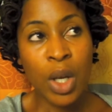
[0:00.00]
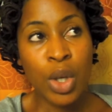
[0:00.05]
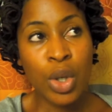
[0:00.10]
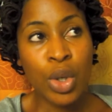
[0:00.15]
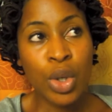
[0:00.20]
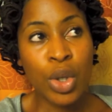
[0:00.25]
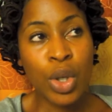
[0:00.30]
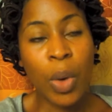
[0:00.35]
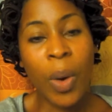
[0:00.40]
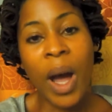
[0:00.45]

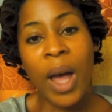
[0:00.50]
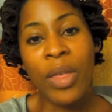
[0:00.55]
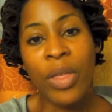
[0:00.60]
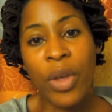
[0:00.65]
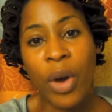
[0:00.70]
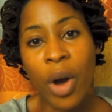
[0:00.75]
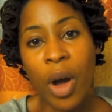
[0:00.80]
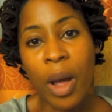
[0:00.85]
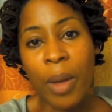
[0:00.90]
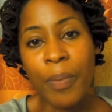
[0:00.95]
So I
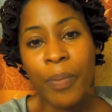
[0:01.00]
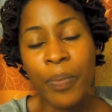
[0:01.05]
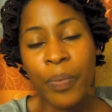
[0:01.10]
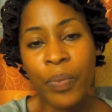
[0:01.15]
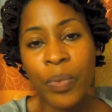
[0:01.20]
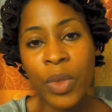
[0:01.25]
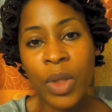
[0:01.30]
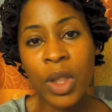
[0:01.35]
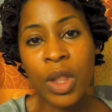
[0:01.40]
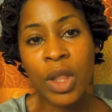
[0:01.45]
thought
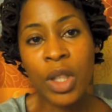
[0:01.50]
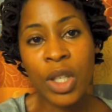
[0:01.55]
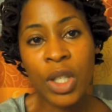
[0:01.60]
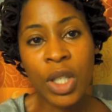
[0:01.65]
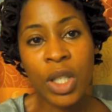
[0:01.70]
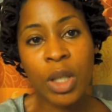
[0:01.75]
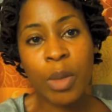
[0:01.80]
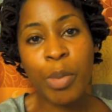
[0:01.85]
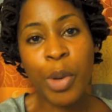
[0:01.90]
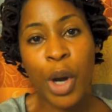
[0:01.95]
this
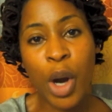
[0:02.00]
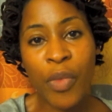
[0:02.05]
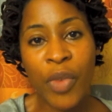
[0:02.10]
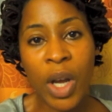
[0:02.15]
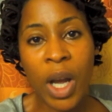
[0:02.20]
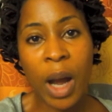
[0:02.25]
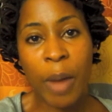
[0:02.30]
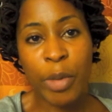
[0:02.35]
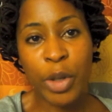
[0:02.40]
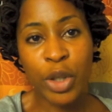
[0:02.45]
is a
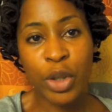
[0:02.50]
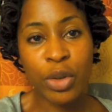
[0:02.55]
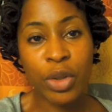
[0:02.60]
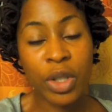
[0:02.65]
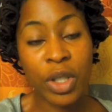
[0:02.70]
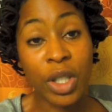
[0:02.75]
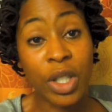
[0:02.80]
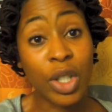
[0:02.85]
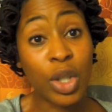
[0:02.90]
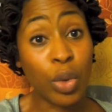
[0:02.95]
perfect
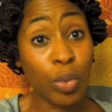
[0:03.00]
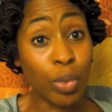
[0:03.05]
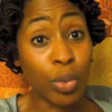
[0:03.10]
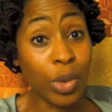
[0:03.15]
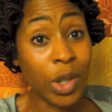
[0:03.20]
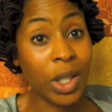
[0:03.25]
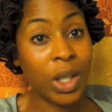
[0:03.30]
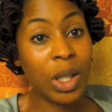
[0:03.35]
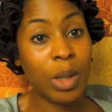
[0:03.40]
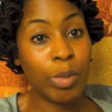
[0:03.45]
opportunity to
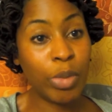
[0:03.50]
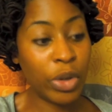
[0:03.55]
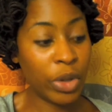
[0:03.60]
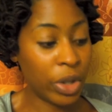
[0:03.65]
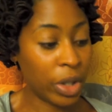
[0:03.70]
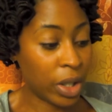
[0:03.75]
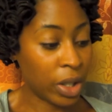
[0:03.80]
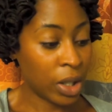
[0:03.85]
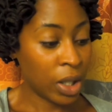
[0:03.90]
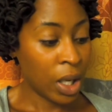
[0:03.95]
really
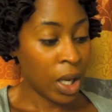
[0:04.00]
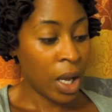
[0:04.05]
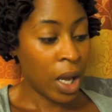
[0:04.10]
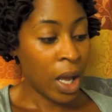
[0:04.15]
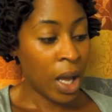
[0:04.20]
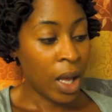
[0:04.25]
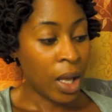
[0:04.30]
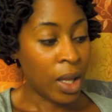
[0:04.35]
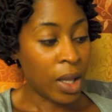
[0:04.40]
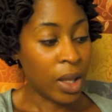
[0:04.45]
put
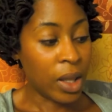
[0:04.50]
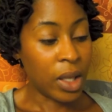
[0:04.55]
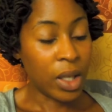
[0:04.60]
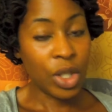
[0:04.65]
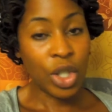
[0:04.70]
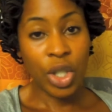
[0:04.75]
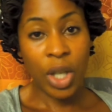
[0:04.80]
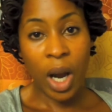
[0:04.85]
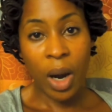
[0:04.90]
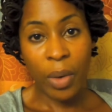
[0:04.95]

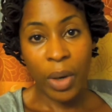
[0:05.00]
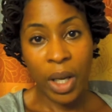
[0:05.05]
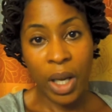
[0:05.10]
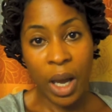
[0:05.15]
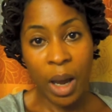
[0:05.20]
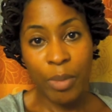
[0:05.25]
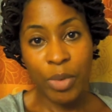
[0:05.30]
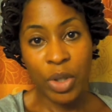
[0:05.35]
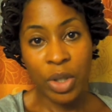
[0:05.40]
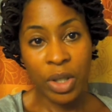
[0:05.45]
this shower
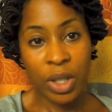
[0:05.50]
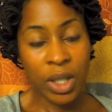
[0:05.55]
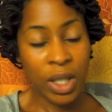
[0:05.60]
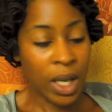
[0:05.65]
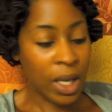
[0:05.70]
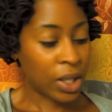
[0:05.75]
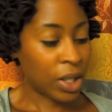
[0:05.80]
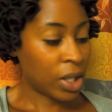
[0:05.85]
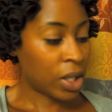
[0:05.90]
cap to the test.